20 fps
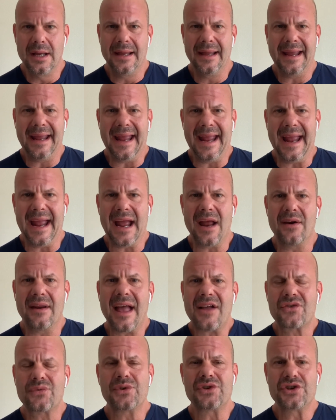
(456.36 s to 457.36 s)
And
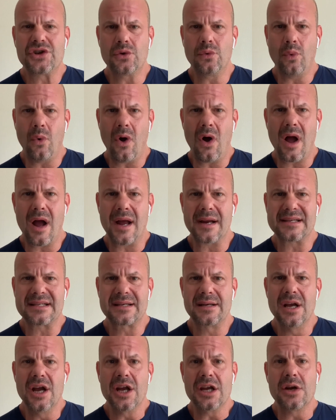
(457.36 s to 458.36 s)
that's what you want.
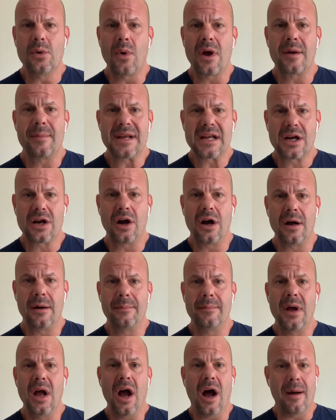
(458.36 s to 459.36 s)
You want to
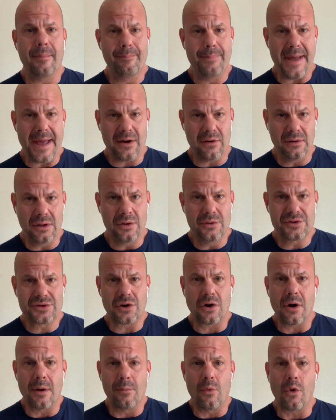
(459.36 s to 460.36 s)
become a better
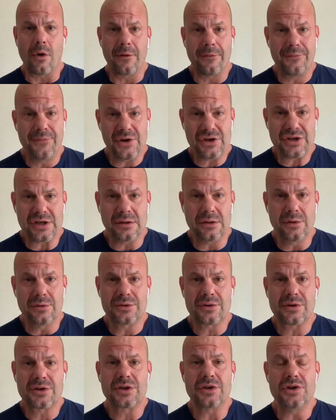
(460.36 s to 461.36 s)
loser, a more efficient
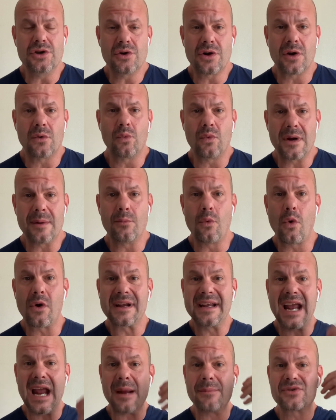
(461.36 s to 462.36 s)
loser, so you can win more
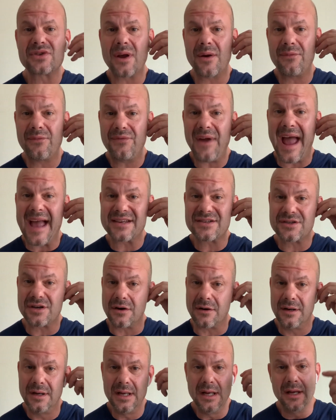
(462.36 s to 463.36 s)
games
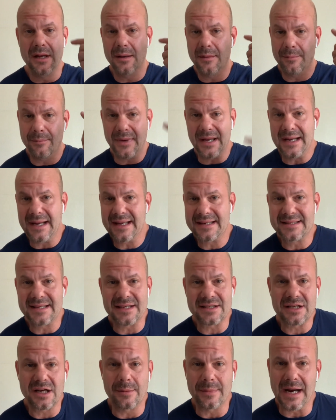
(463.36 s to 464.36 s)
faster. My
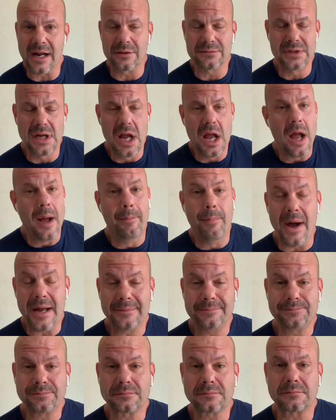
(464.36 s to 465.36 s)
headset's coming out.